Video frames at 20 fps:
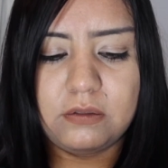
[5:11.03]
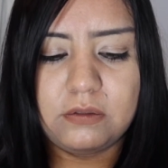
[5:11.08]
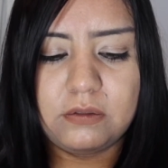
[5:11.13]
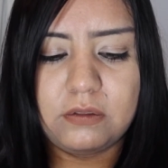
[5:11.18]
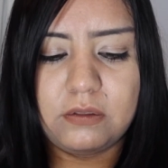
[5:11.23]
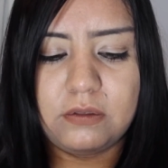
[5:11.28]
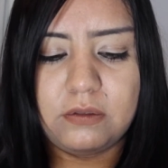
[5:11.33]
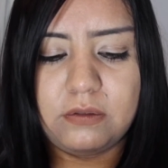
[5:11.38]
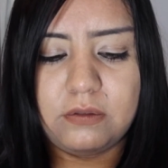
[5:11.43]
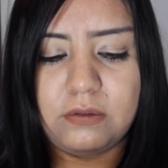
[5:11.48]

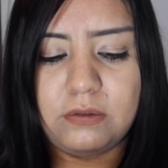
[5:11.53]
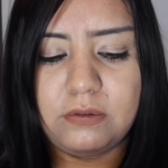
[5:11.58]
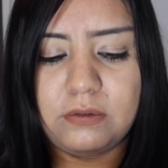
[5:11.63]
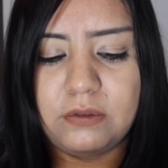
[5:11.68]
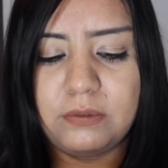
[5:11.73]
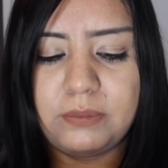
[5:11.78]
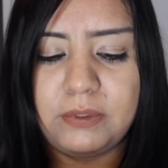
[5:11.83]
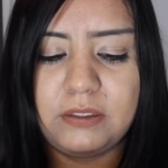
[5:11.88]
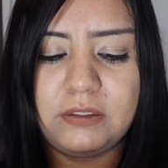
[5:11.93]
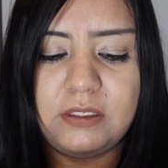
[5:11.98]
so
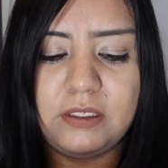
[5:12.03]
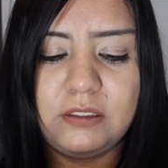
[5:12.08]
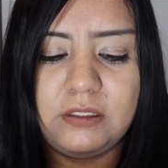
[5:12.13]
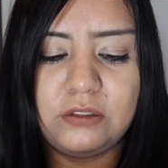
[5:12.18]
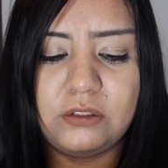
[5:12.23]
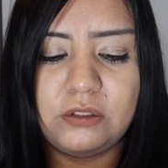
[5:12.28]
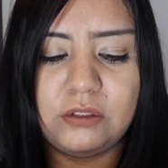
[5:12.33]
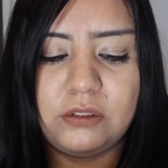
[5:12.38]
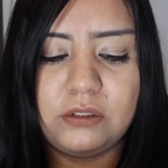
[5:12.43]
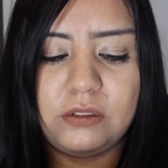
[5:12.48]
they're plus size
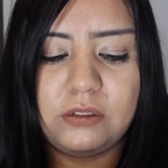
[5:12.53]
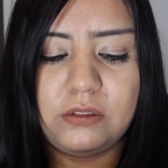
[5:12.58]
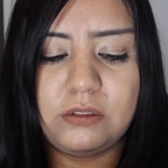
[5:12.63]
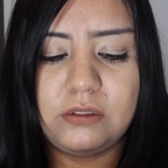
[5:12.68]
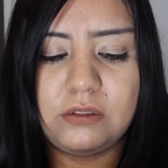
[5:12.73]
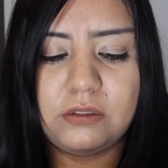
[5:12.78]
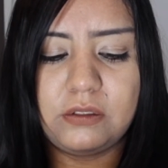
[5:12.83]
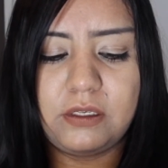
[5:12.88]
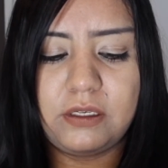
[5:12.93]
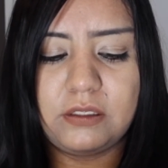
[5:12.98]

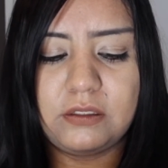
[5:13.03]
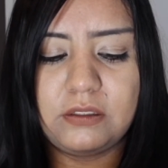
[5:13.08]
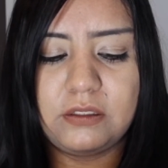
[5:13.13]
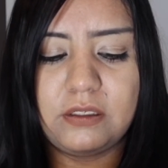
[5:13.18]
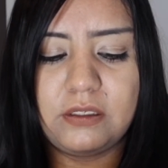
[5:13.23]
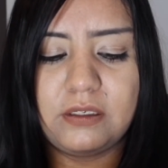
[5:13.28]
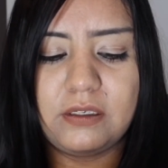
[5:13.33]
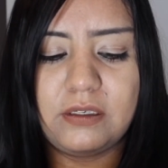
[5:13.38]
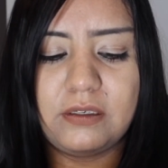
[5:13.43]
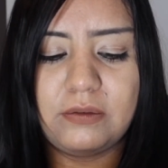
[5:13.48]
jeans
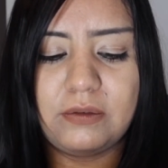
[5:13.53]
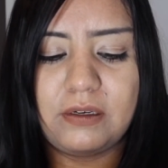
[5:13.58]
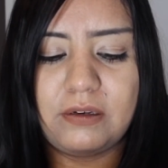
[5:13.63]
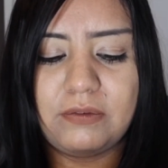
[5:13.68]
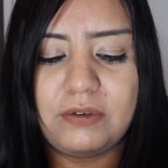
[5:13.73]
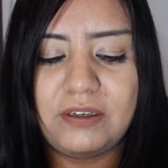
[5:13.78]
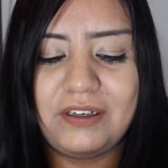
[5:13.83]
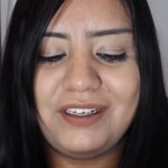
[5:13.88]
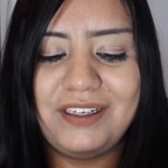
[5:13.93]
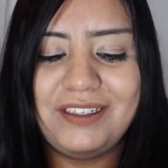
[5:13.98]
hashtag
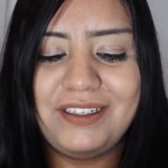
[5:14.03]
whatever